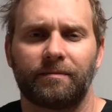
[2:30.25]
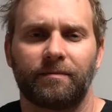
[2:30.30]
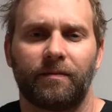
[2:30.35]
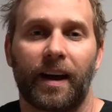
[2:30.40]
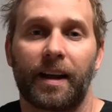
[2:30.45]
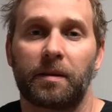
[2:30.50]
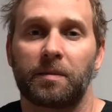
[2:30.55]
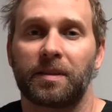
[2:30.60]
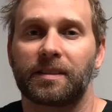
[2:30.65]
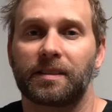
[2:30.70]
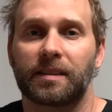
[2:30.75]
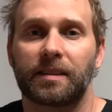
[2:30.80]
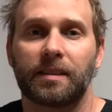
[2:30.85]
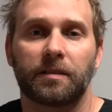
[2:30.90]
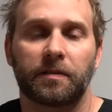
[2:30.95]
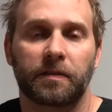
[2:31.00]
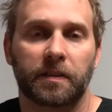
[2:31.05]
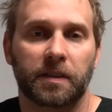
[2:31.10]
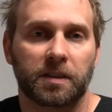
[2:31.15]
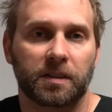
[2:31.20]
Vitamin C
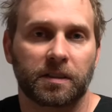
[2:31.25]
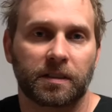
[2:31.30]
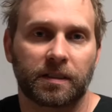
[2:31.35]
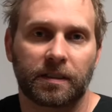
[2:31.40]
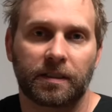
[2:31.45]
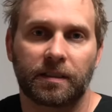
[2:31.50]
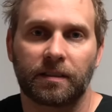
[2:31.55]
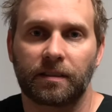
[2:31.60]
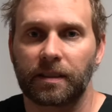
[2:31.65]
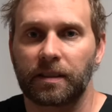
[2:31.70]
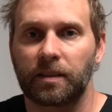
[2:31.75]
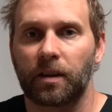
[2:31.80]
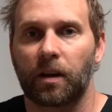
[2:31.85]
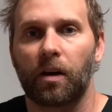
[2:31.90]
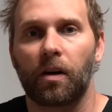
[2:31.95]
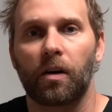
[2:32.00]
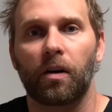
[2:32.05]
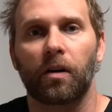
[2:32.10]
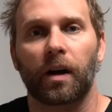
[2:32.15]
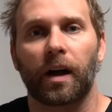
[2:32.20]
deficiencies lead to
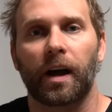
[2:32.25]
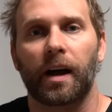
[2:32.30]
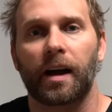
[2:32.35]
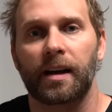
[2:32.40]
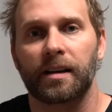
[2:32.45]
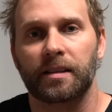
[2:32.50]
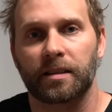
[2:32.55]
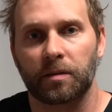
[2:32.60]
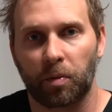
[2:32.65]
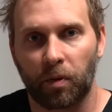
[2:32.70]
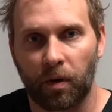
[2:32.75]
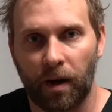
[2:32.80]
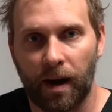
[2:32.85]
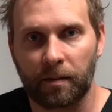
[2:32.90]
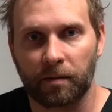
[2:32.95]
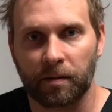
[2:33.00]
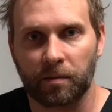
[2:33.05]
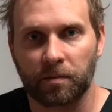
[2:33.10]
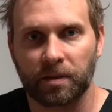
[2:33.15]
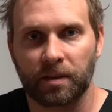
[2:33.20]
all kinds of
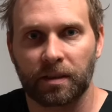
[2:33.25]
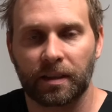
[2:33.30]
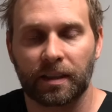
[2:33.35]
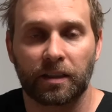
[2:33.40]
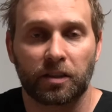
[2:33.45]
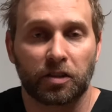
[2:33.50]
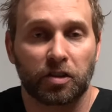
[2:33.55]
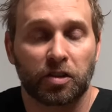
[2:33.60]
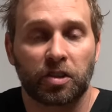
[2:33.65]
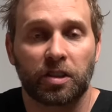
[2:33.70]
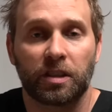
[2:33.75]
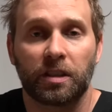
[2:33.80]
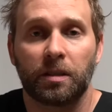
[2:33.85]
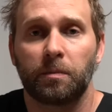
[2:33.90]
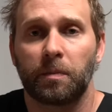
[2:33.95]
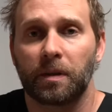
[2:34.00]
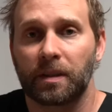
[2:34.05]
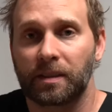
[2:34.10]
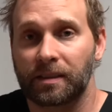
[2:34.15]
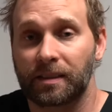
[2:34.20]
problems. It is
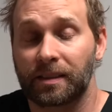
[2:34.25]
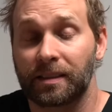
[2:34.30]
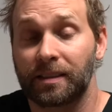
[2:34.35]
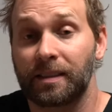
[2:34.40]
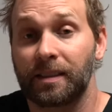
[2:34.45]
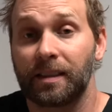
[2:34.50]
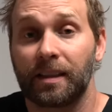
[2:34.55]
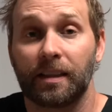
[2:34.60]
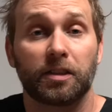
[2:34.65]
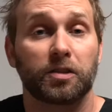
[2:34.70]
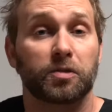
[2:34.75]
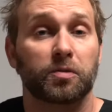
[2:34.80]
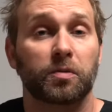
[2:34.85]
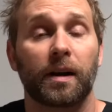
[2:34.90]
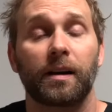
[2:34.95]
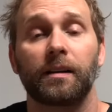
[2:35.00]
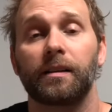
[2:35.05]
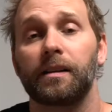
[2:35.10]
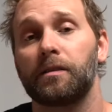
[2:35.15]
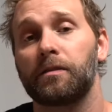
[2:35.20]
cheap, it is easy, it is
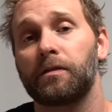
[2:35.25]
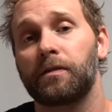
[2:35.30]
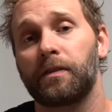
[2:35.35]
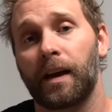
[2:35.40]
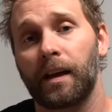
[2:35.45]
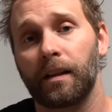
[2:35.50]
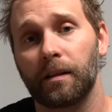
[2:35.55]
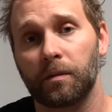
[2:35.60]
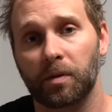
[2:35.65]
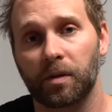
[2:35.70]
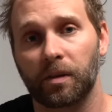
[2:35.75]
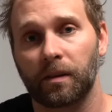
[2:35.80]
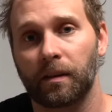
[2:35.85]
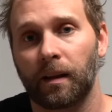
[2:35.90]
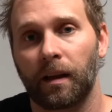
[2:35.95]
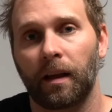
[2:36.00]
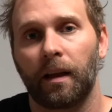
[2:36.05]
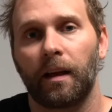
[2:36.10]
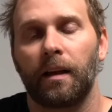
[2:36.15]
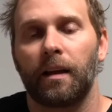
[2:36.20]
readily available.
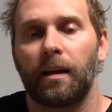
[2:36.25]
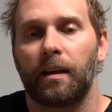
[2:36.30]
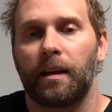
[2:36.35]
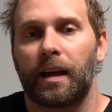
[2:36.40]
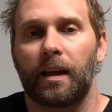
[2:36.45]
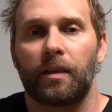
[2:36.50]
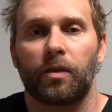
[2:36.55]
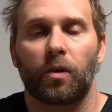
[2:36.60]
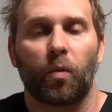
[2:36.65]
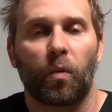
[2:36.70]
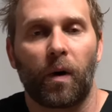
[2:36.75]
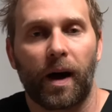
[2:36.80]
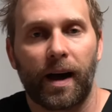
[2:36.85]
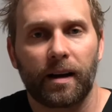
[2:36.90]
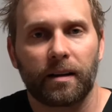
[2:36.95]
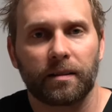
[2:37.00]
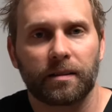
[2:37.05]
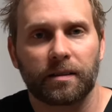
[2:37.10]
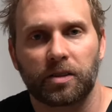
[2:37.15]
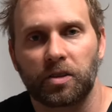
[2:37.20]
In the
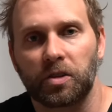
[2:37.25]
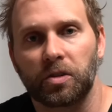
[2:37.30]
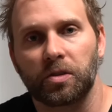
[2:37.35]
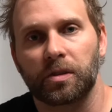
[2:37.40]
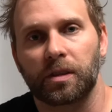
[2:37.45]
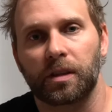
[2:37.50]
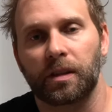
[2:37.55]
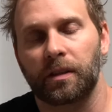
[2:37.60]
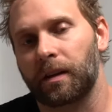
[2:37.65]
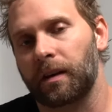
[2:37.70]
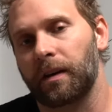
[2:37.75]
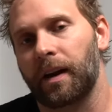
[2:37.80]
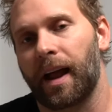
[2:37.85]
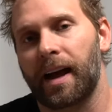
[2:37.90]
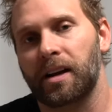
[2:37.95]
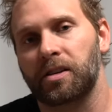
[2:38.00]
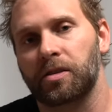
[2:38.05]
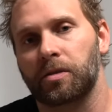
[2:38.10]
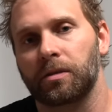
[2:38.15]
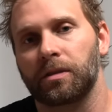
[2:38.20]
wild, it's usually in their
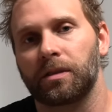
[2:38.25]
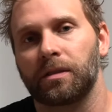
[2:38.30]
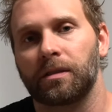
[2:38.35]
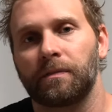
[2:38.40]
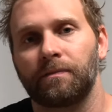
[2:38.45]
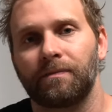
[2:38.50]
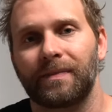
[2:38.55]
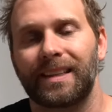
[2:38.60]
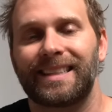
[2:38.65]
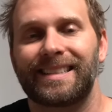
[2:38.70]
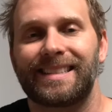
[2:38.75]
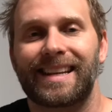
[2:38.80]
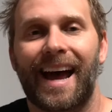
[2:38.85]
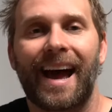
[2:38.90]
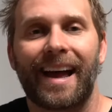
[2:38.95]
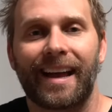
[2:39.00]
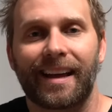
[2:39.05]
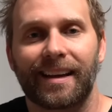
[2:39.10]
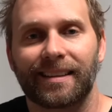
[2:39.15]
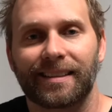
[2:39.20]
natural
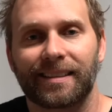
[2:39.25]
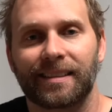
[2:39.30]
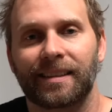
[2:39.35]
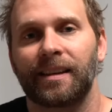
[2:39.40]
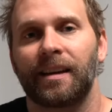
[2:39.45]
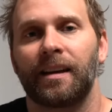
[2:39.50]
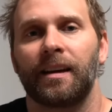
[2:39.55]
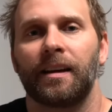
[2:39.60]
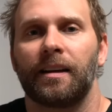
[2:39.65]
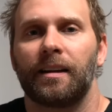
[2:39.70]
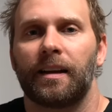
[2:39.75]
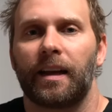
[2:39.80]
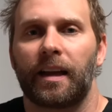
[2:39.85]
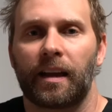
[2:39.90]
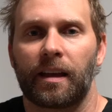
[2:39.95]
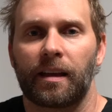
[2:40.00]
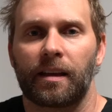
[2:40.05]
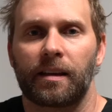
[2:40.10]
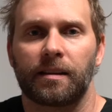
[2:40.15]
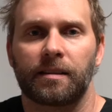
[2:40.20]
diet.
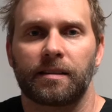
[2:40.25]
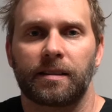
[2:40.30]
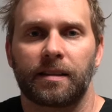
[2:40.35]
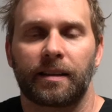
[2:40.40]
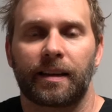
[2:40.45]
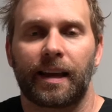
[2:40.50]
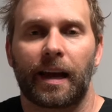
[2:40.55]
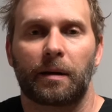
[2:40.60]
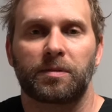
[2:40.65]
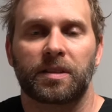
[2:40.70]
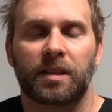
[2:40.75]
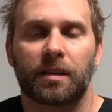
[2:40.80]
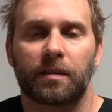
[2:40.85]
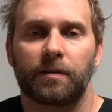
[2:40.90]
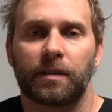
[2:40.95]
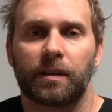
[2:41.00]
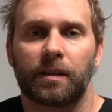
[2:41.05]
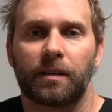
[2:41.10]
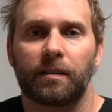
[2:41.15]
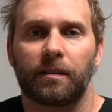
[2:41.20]
And in
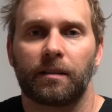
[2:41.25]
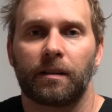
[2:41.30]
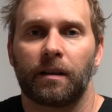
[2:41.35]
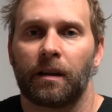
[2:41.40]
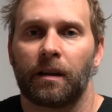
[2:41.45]
captivity,